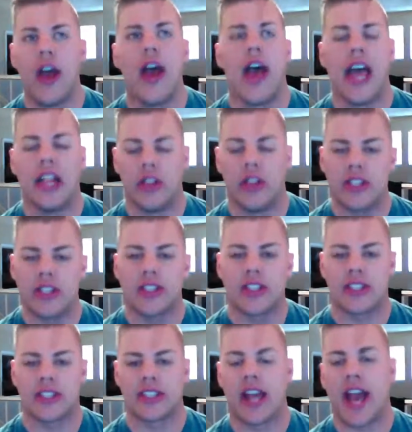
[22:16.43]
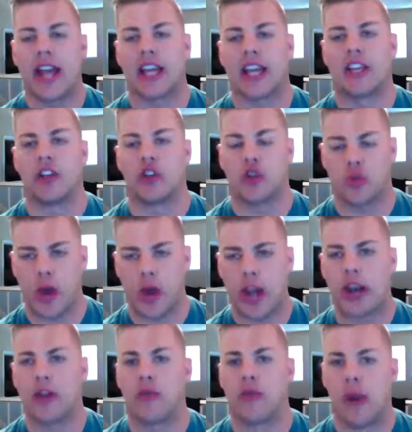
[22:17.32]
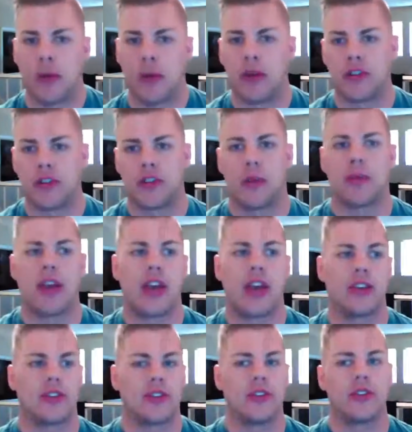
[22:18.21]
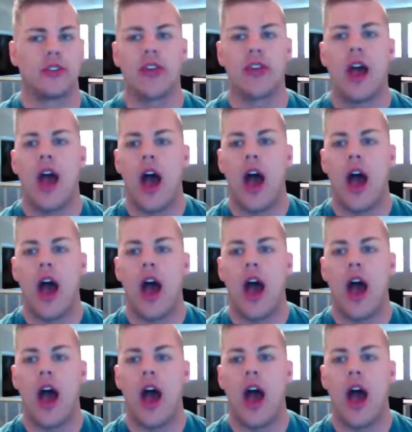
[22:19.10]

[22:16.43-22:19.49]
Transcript: At least this guy can trade and rumble in some cases.